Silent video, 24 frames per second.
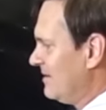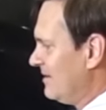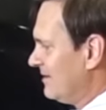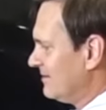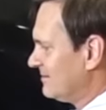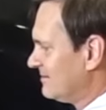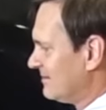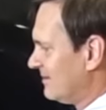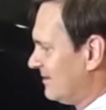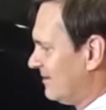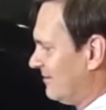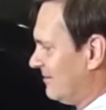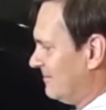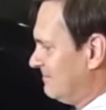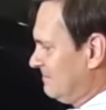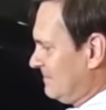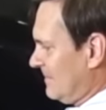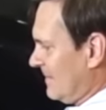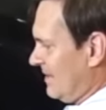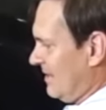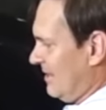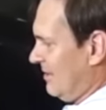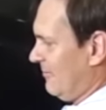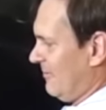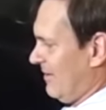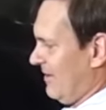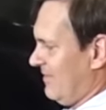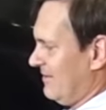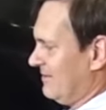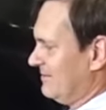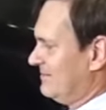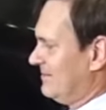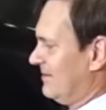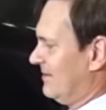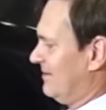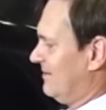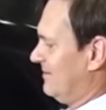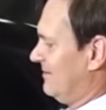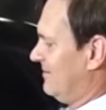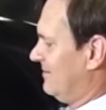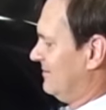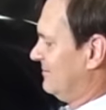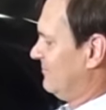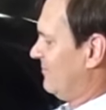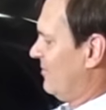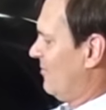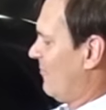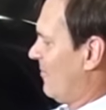So anyway, this
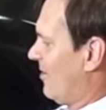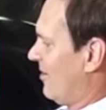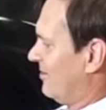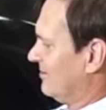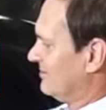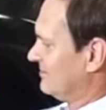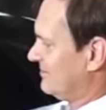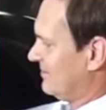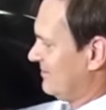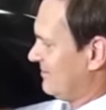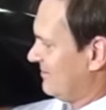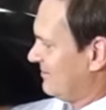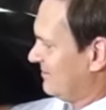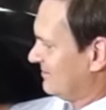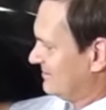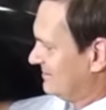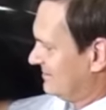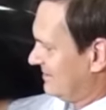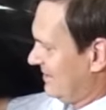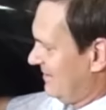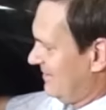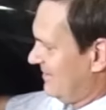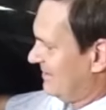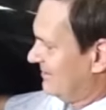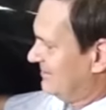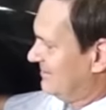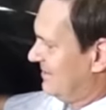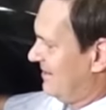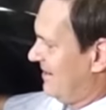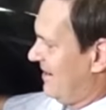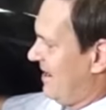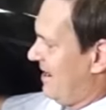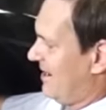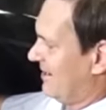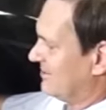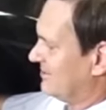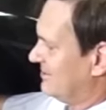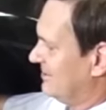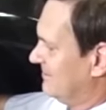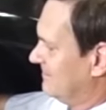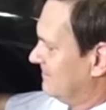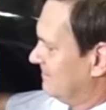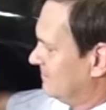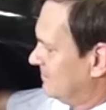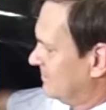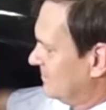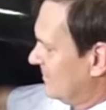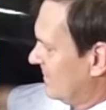this will work. So you can see this in action,
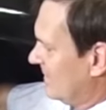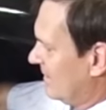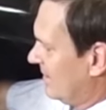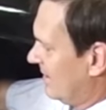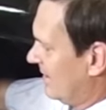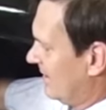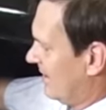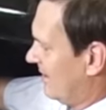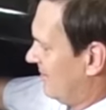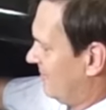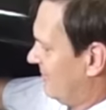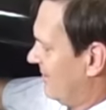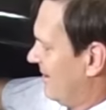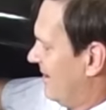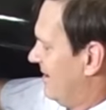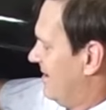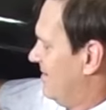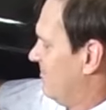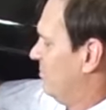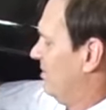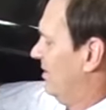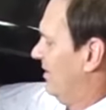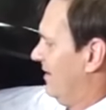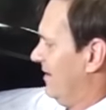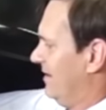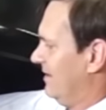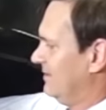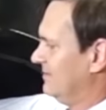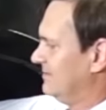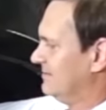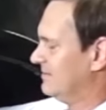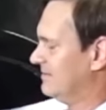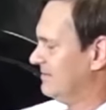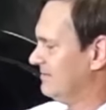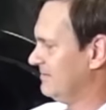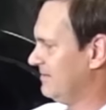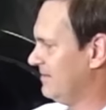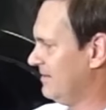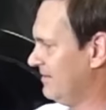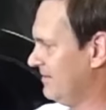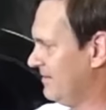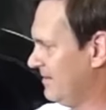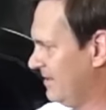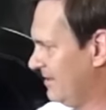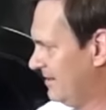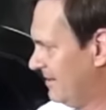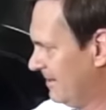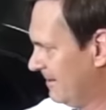how we got it placed,
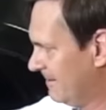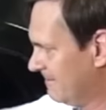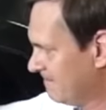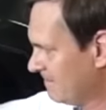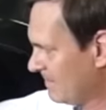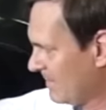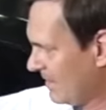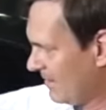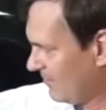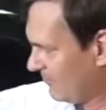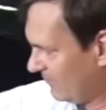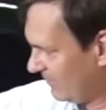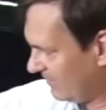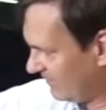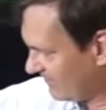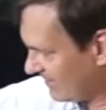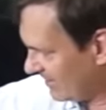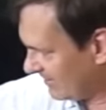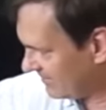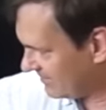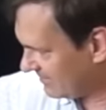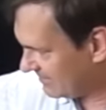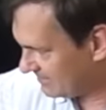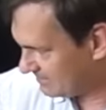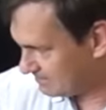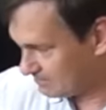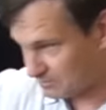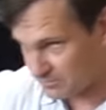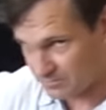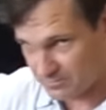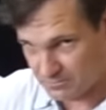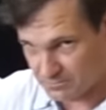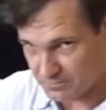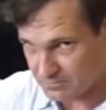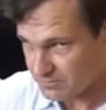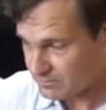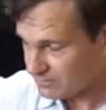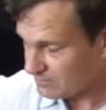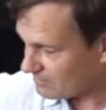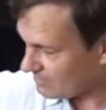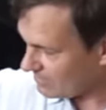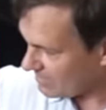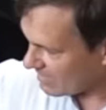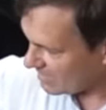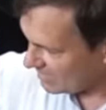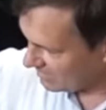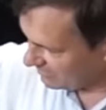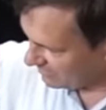and then we've got the,
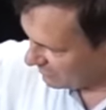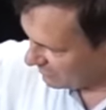you